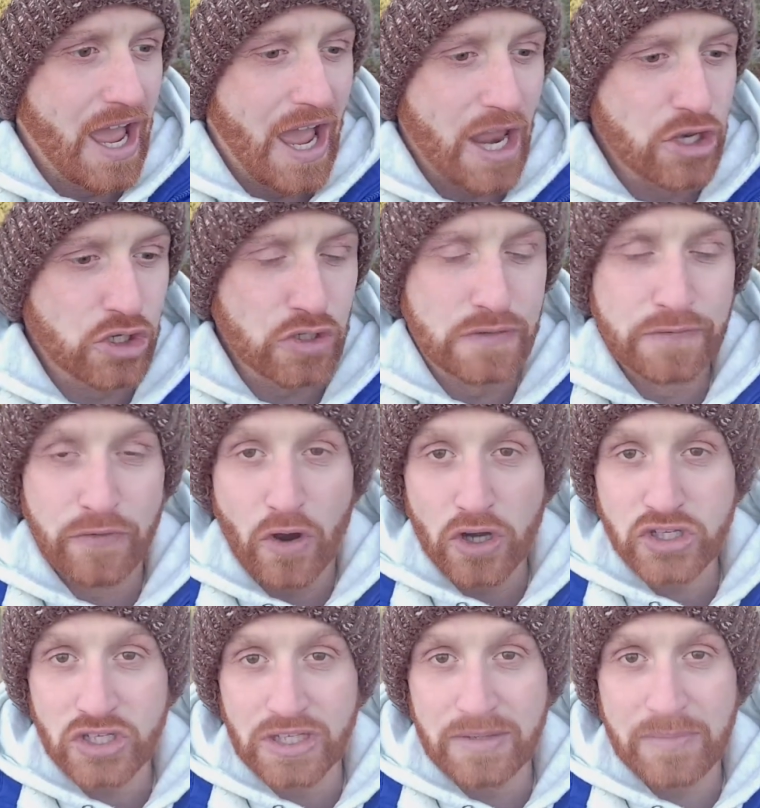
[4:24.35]
And just
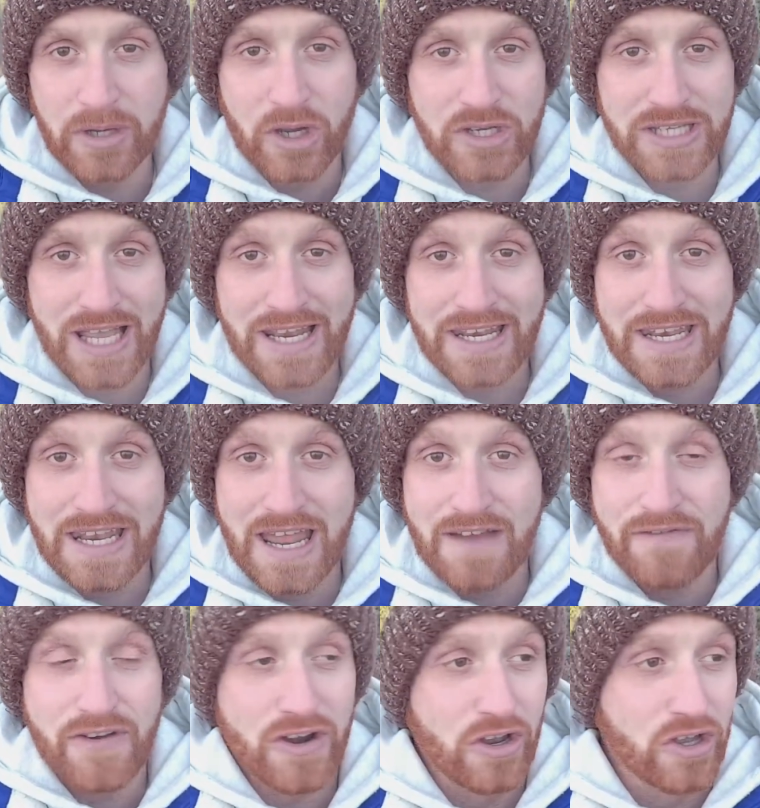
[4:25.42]
fortunately, because I
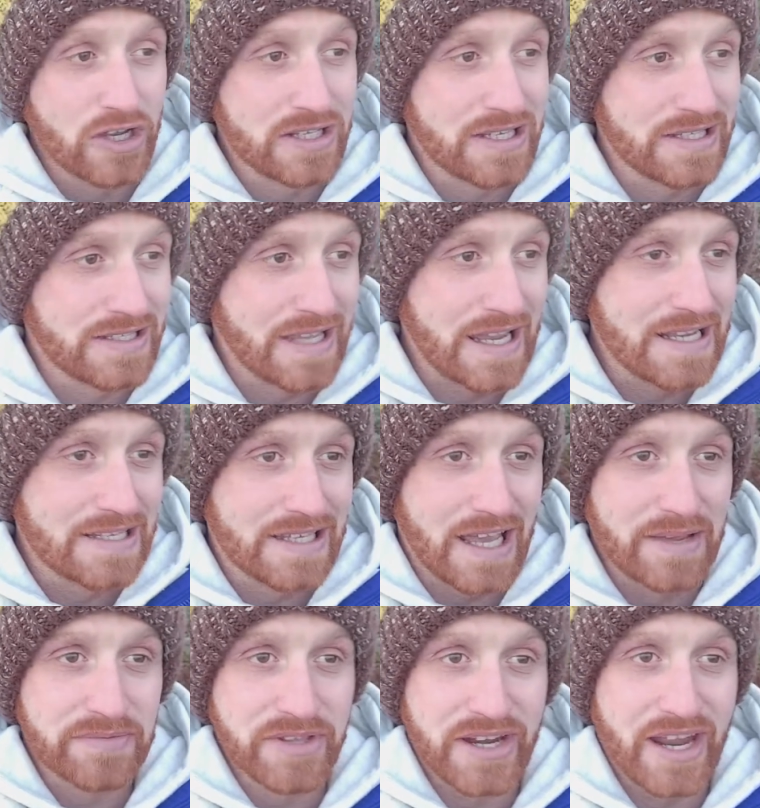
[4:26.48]
never looked at tide
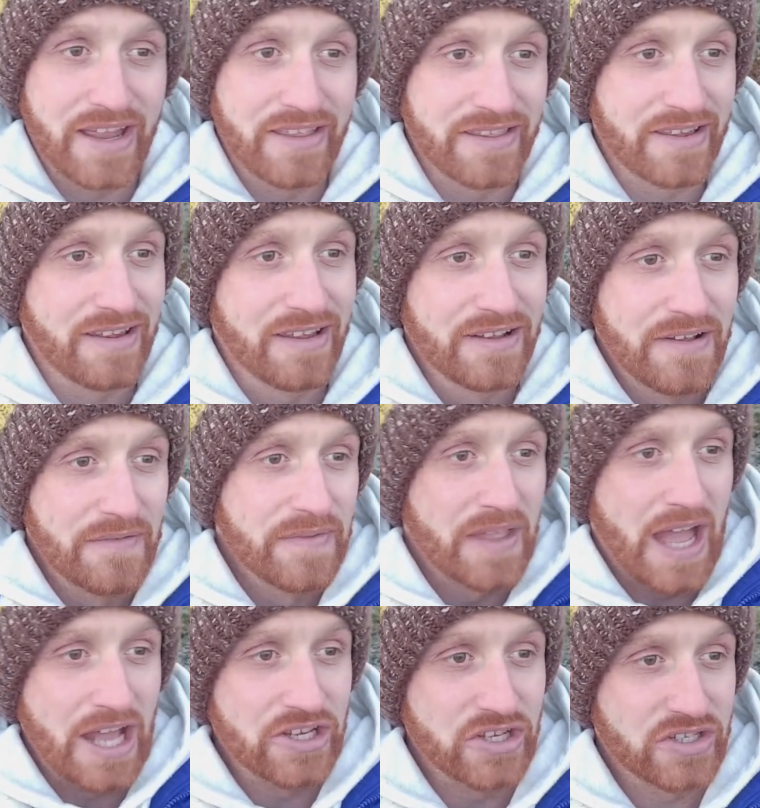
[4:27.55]
times or anything,
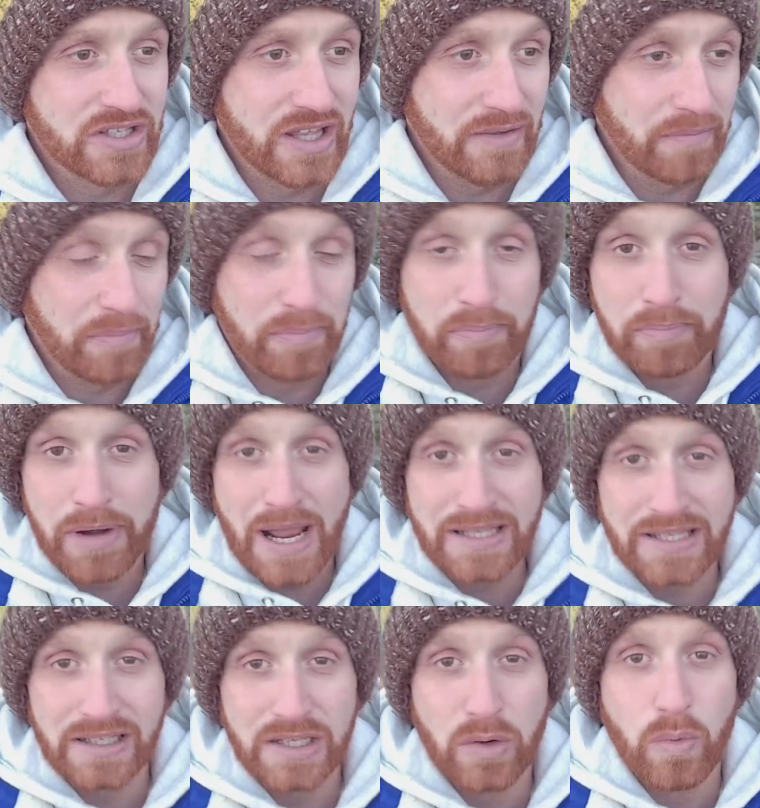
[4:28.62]
I just
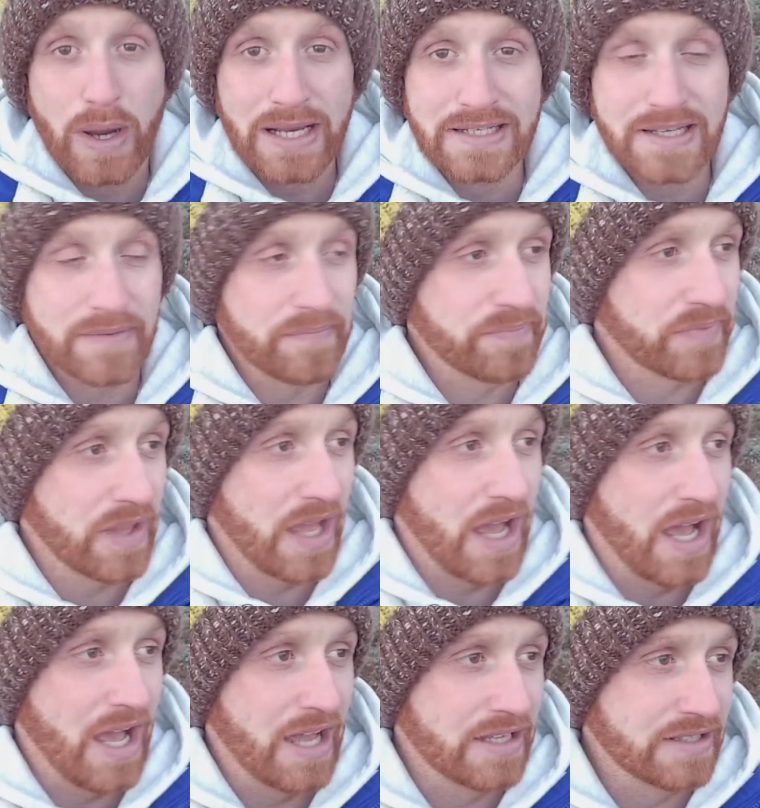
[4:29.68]
practically winged it,
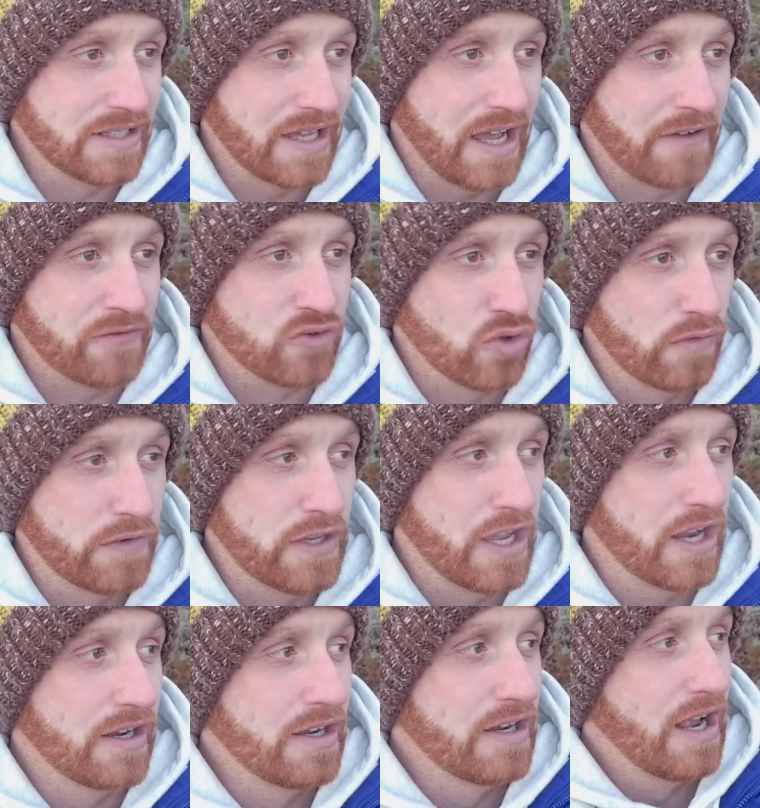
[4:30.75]
and I've drove
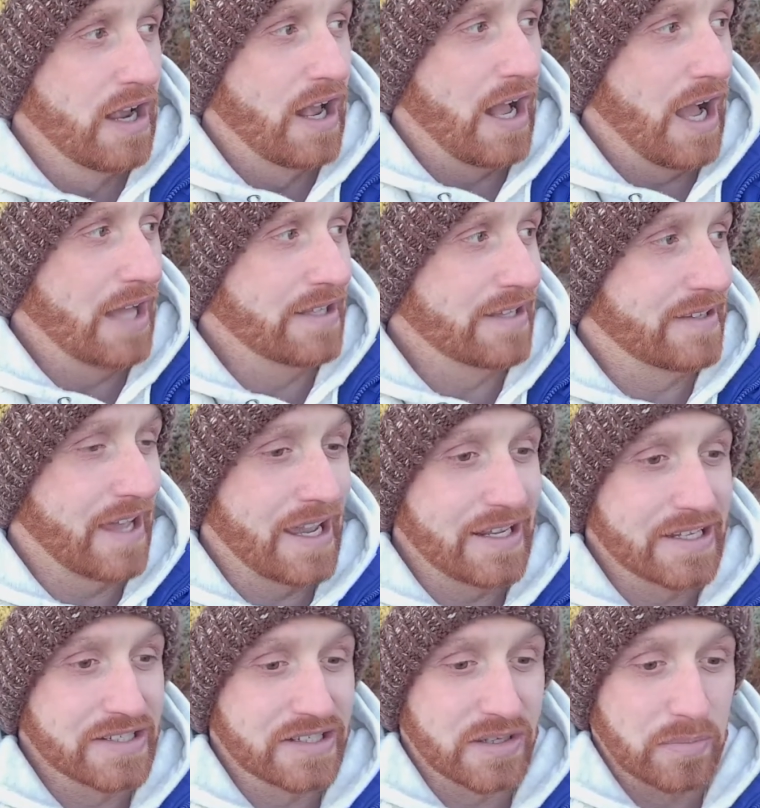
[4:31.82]
here and the tide
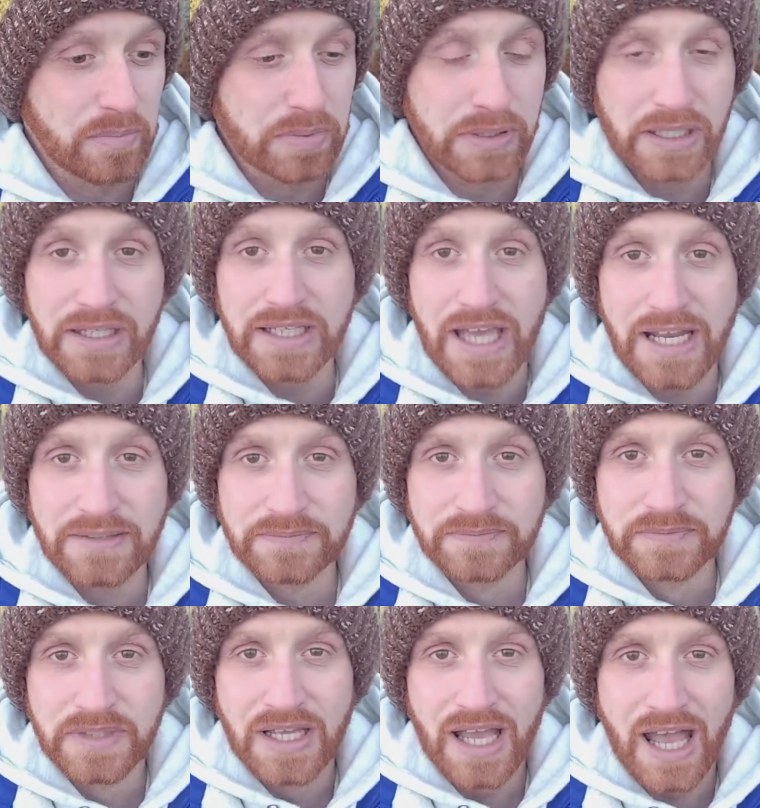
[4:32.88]
is completely in,
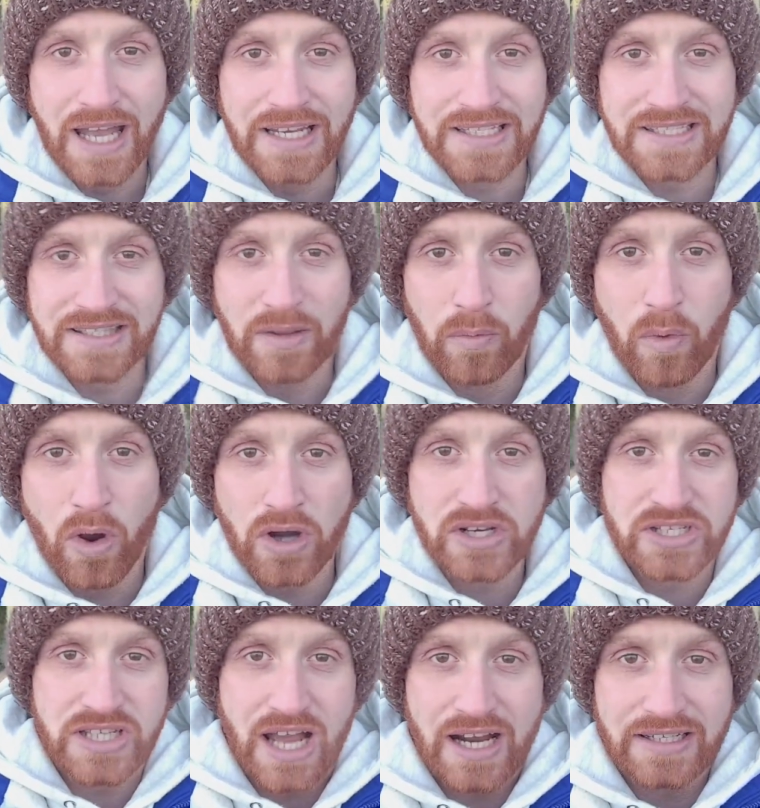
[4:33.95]
and it's the water
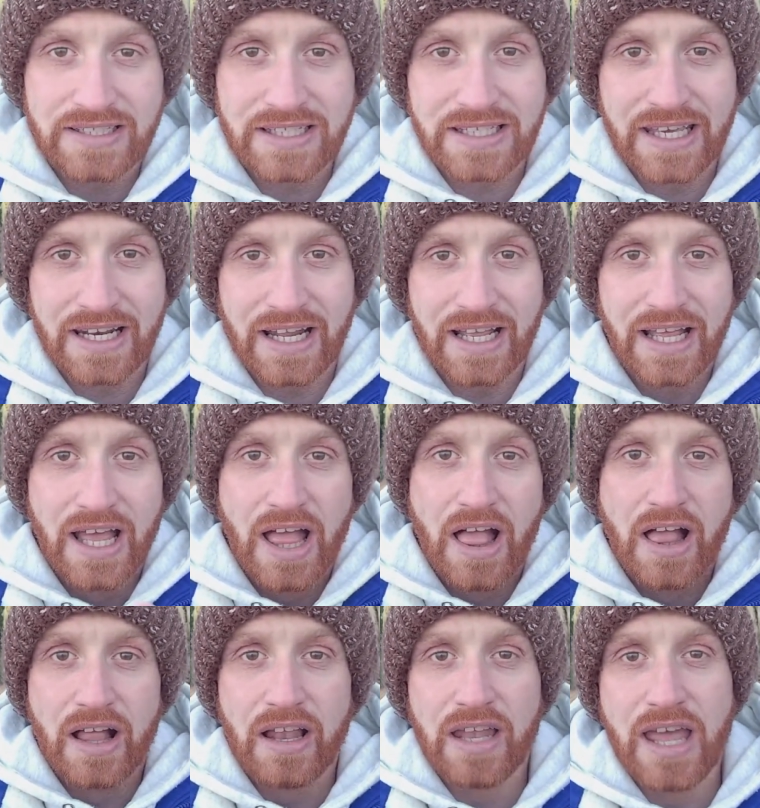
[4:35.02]
starting to kind
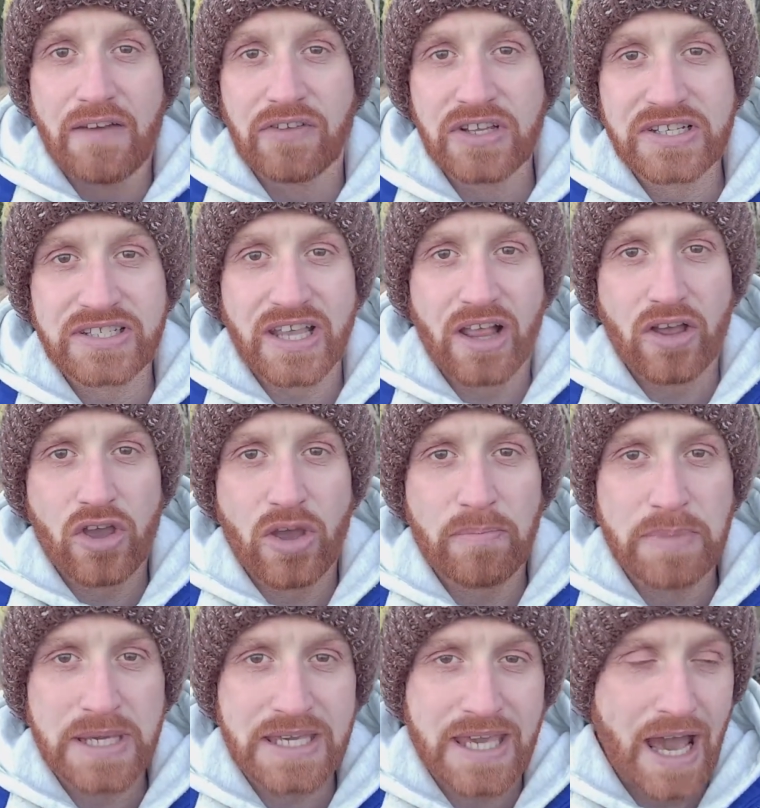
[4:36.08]
of level itself out and
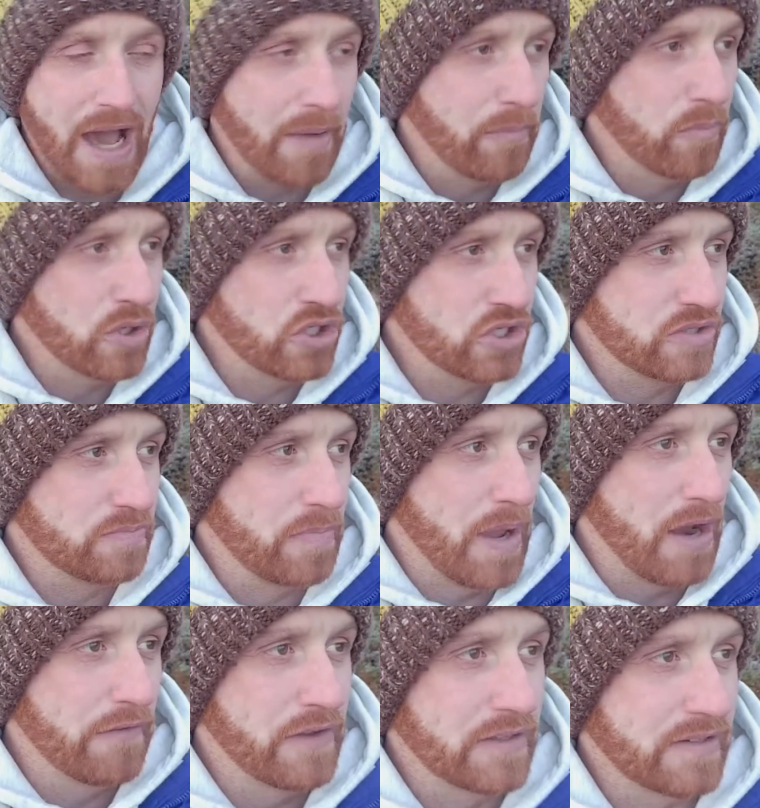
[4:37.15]
be calm, which is
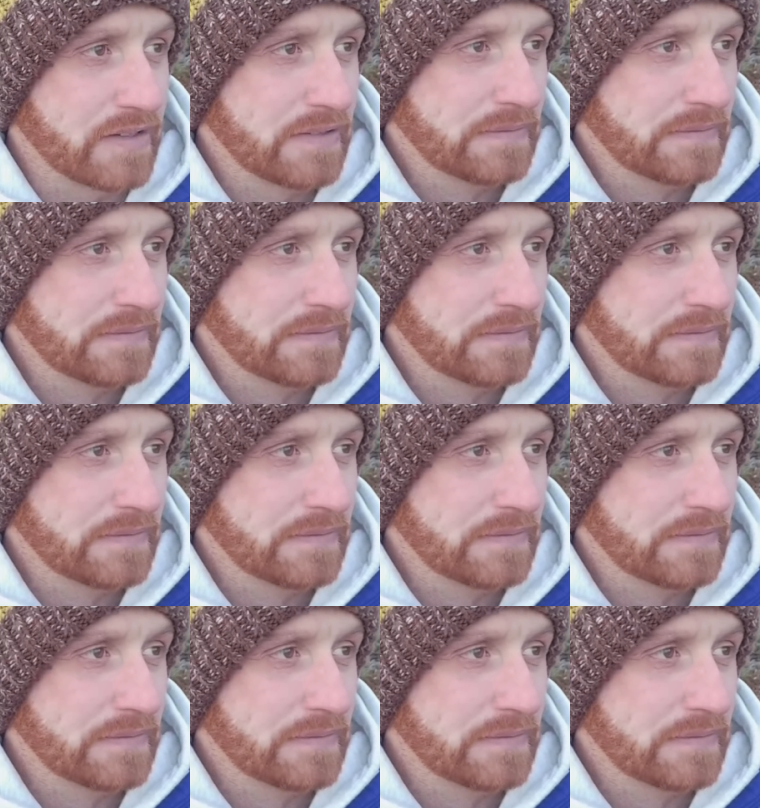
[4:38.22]
perfect.